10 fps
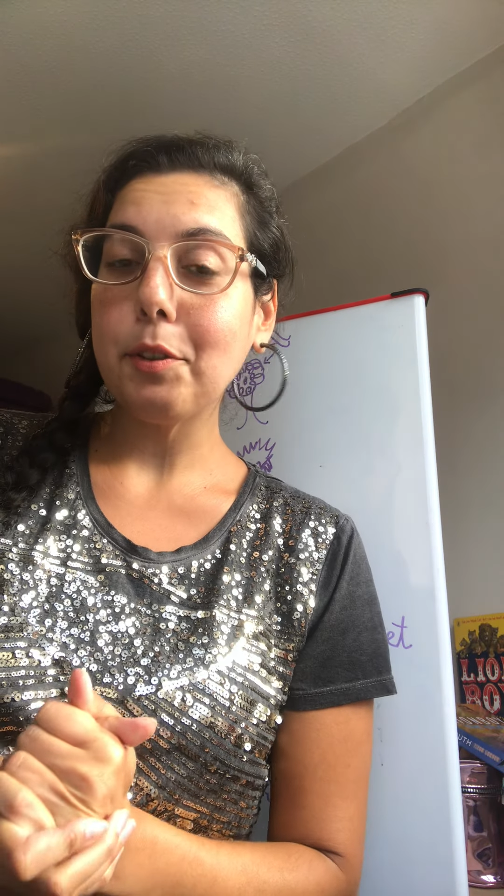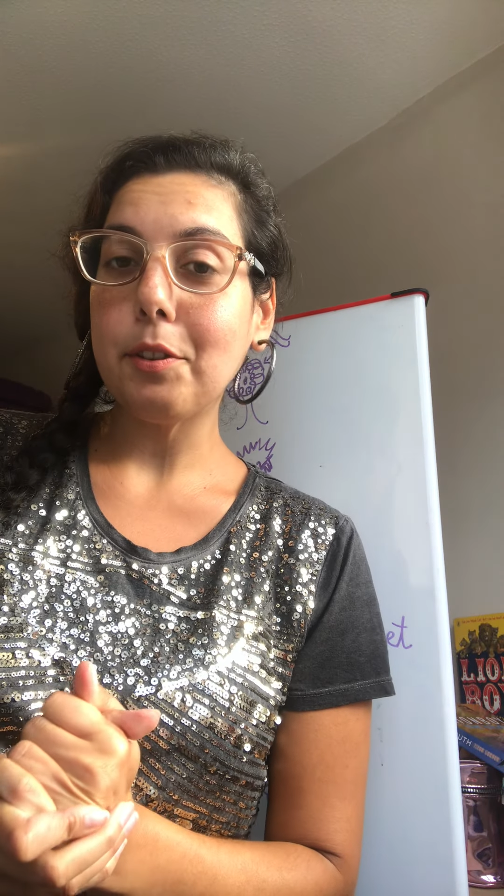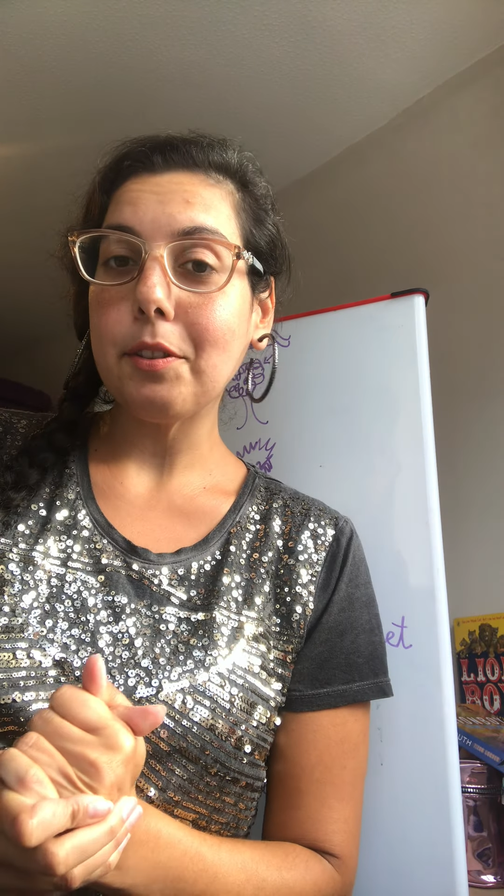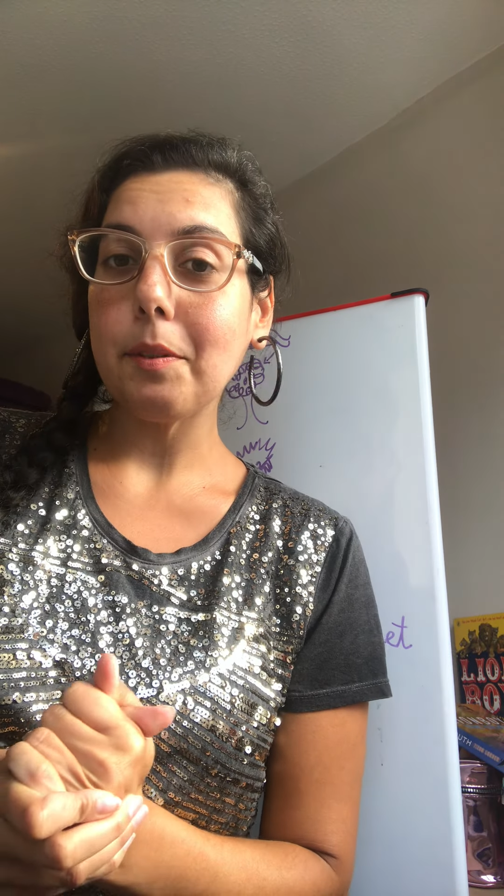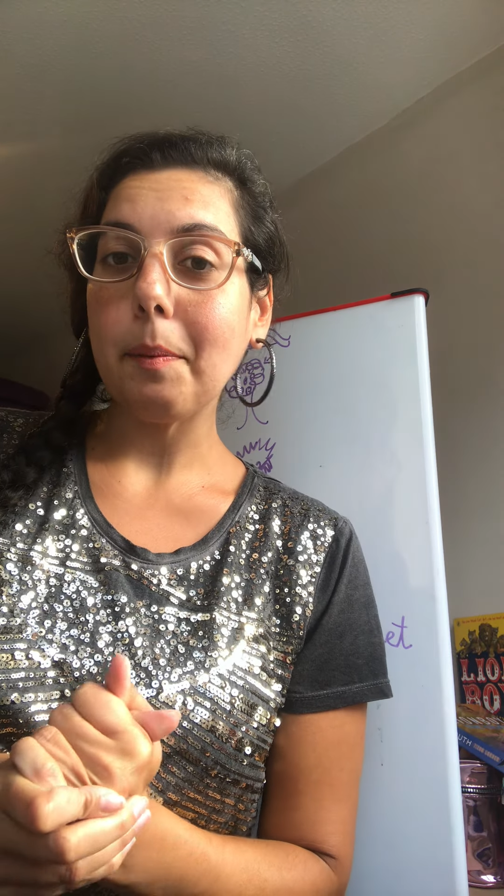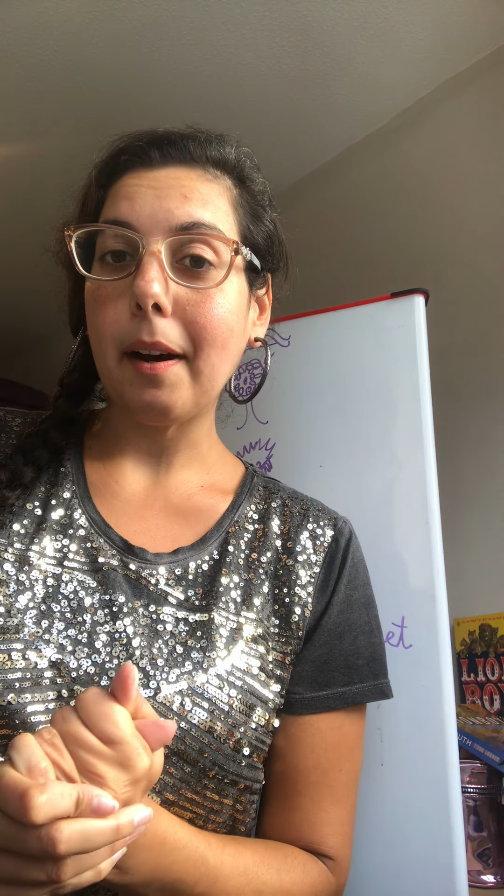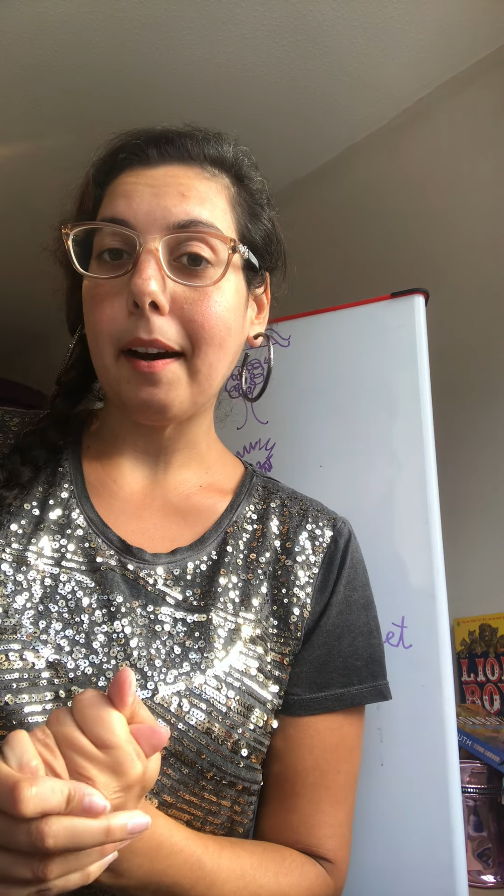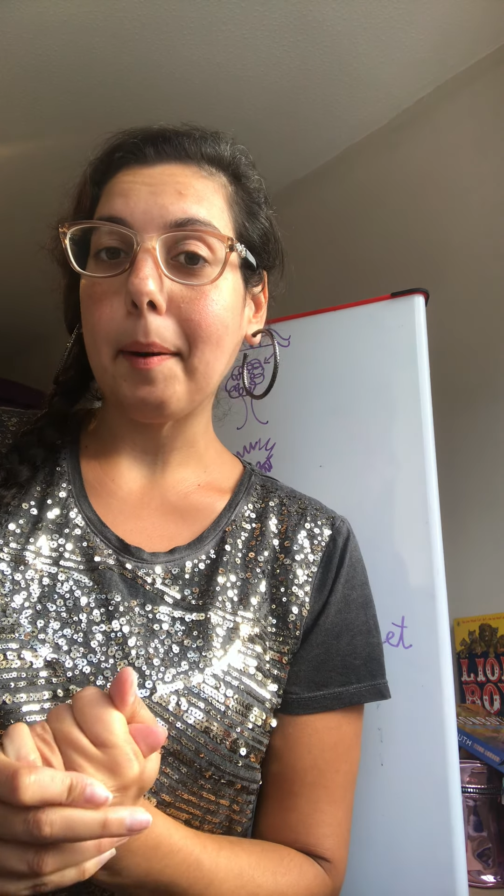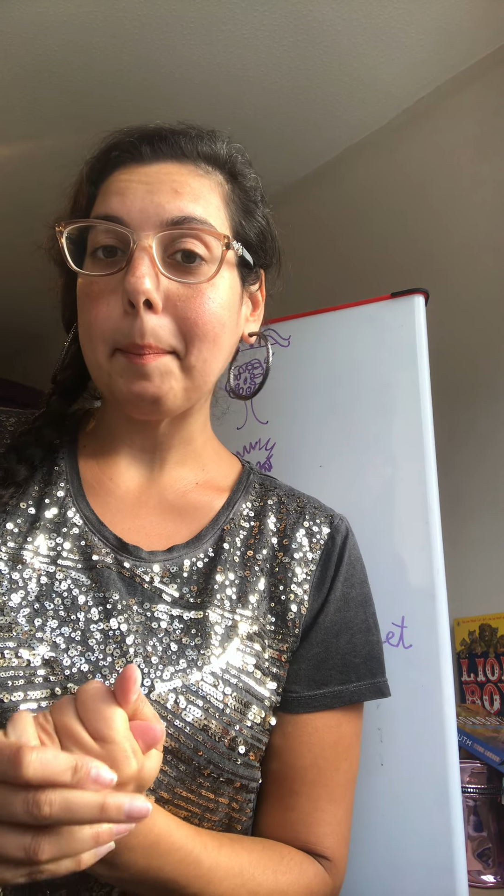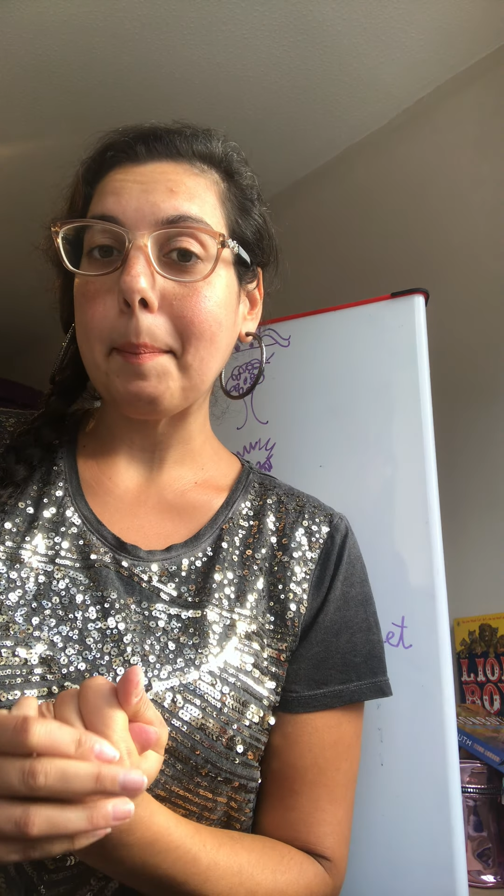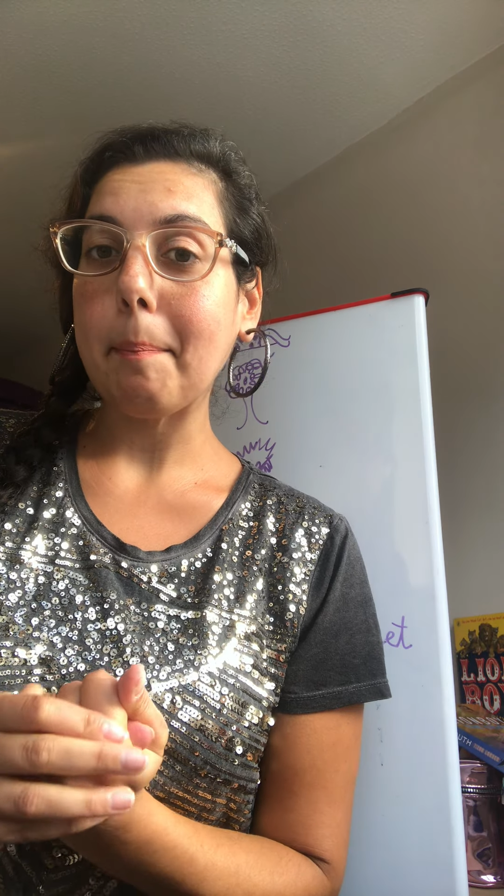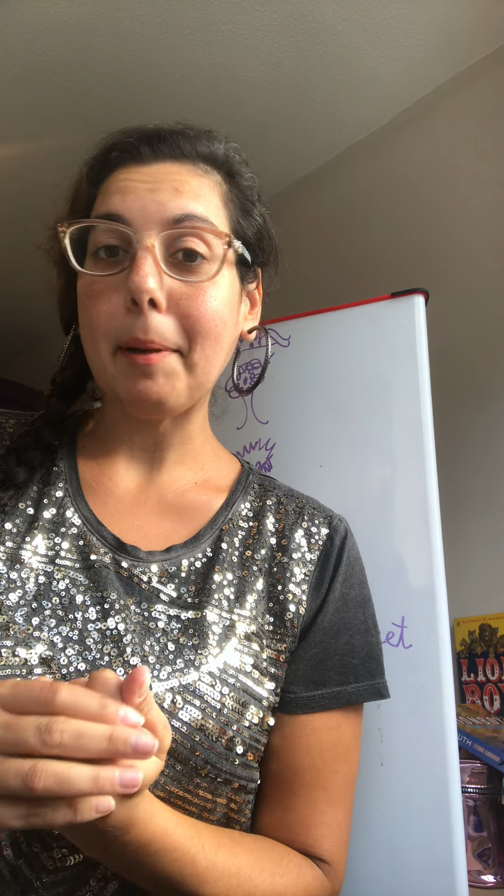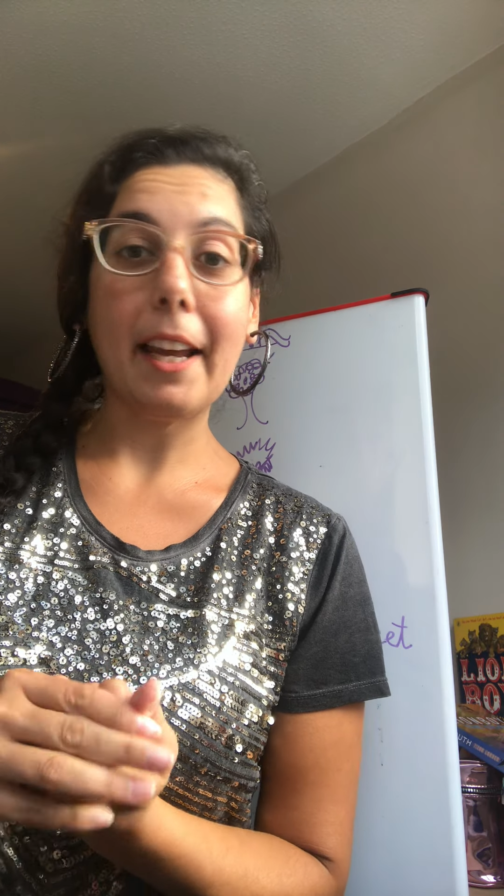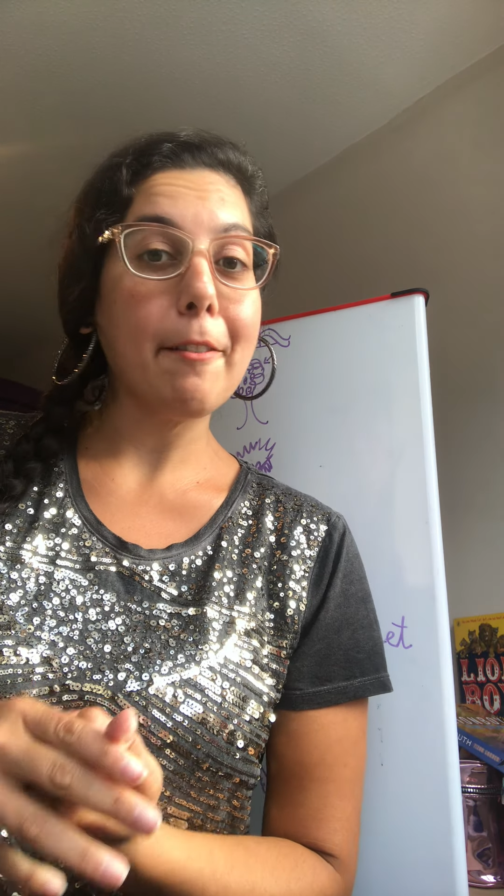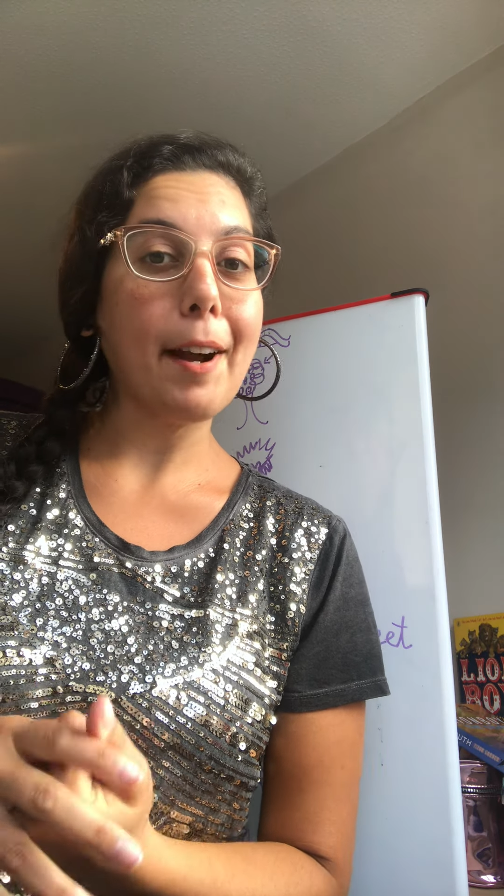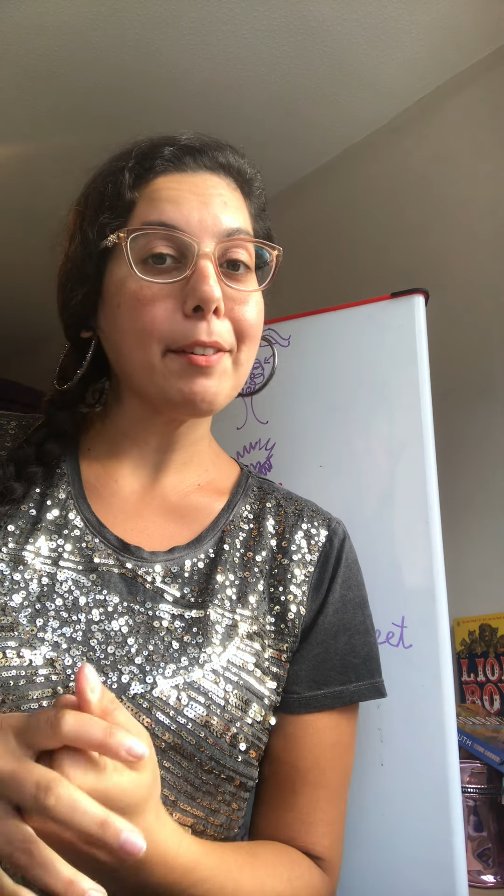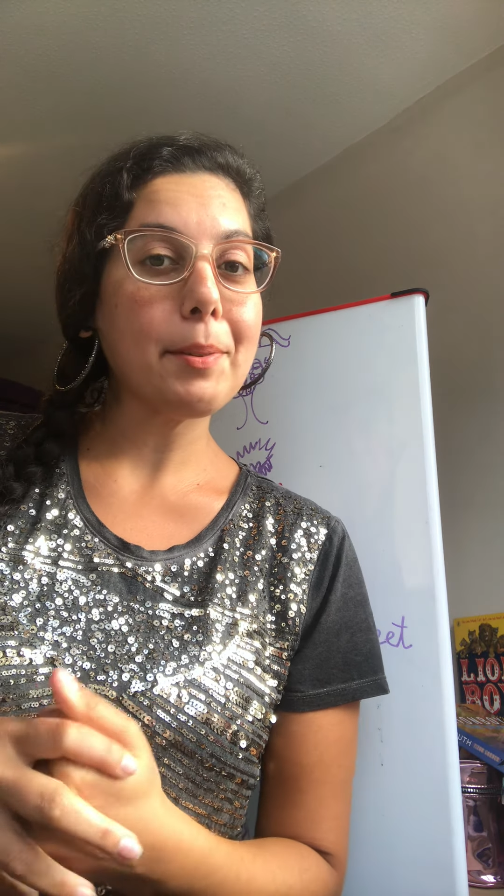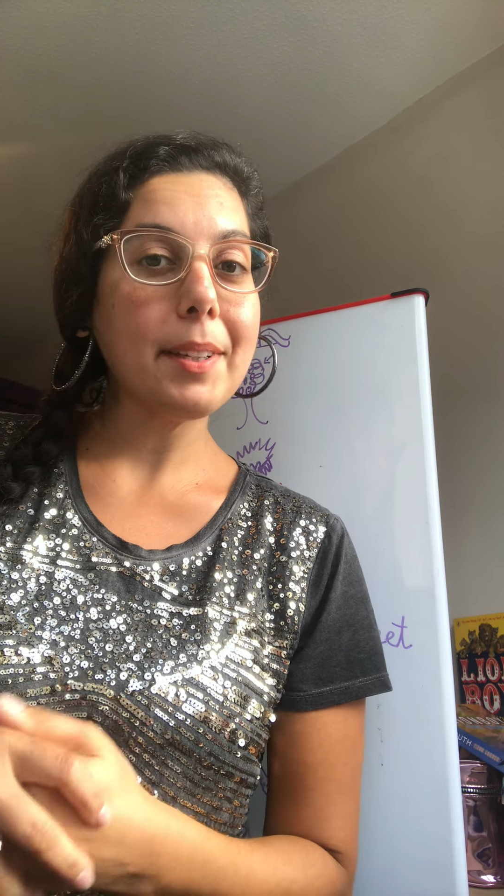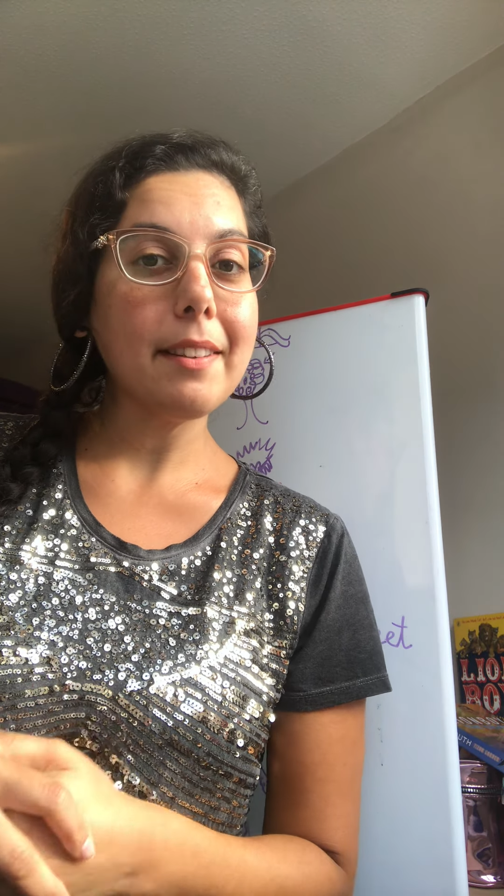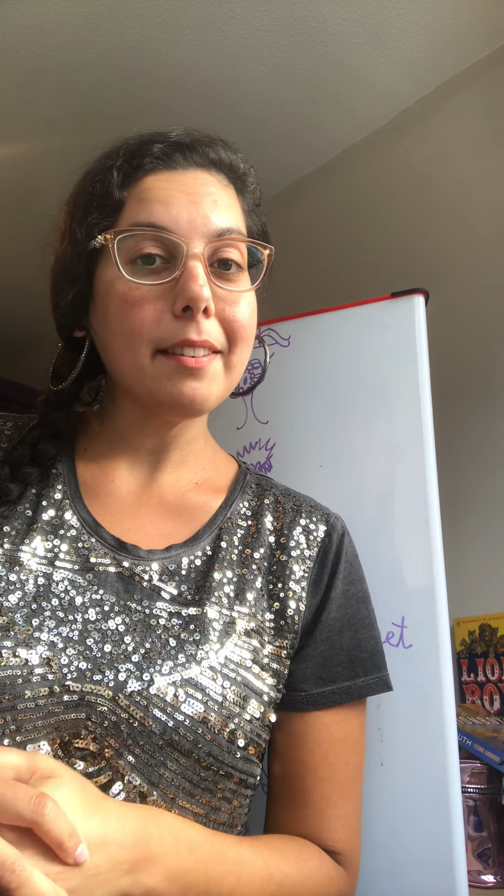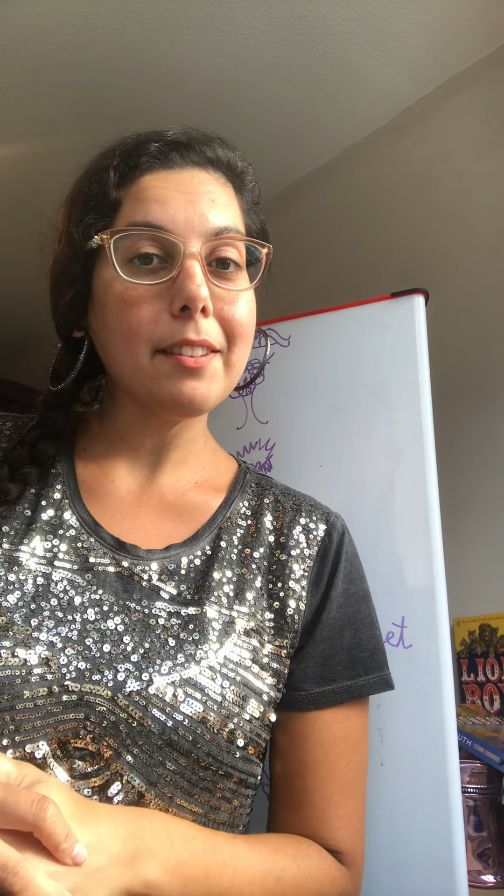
could play around with.